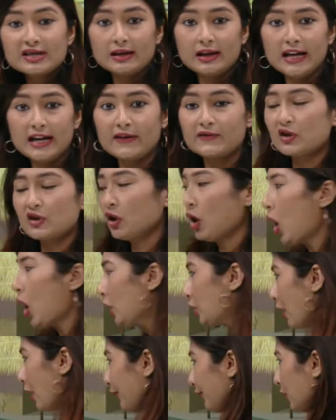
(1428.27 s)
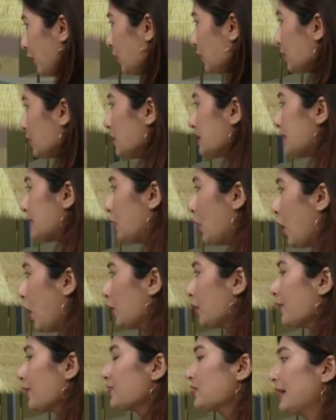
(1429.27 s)
slaves, a lot of workers, a
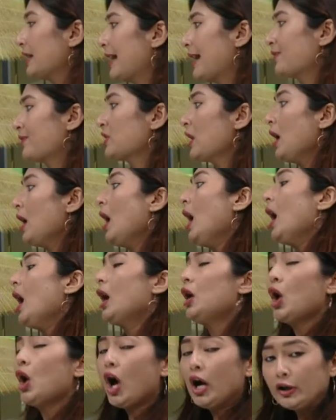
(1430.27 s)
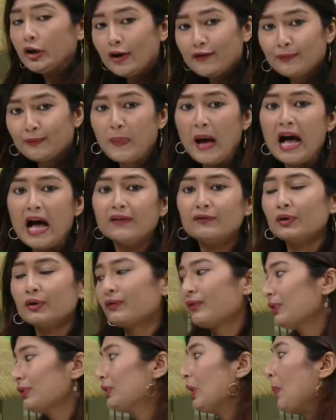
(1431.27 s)
lot of slaves, a lot of
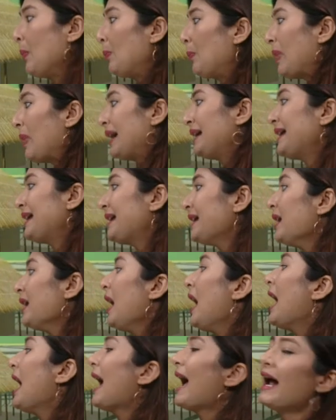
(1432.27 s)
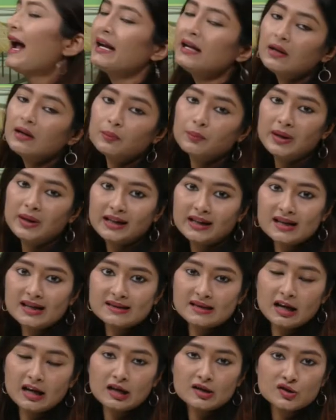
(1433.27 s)
power with the money. And
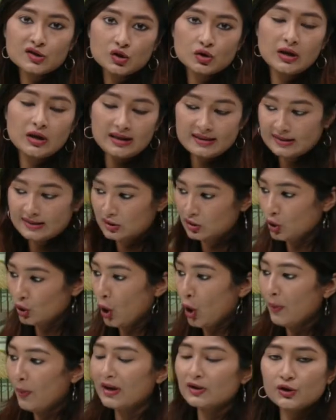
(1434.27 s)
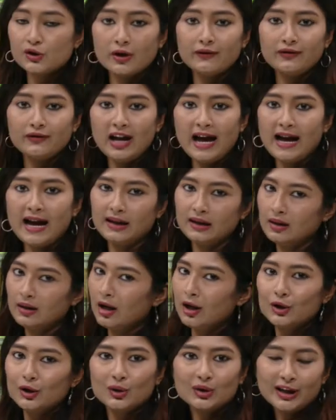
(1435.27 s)
because there are this so much of land,
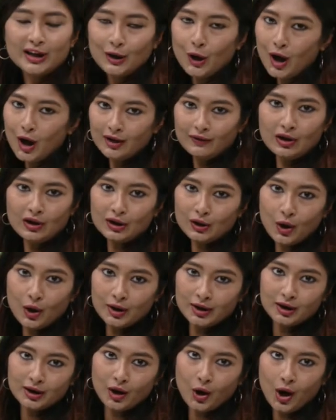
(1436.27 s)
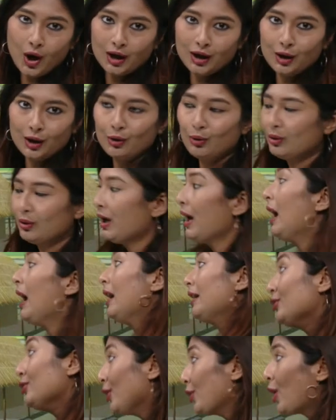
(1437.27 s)
you cannot work on it all alone.
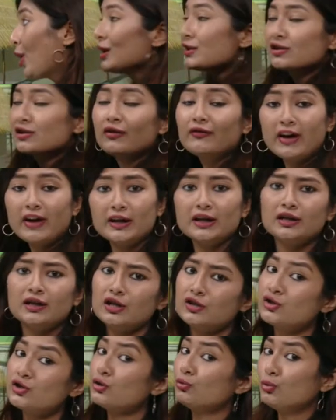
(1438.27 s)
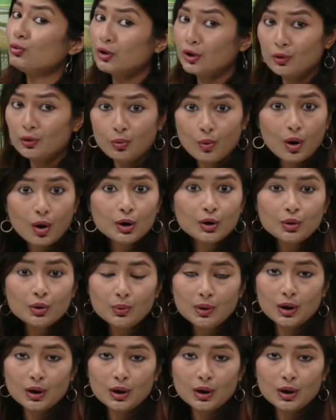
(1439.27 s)
You are also very rich, you wouldn't want to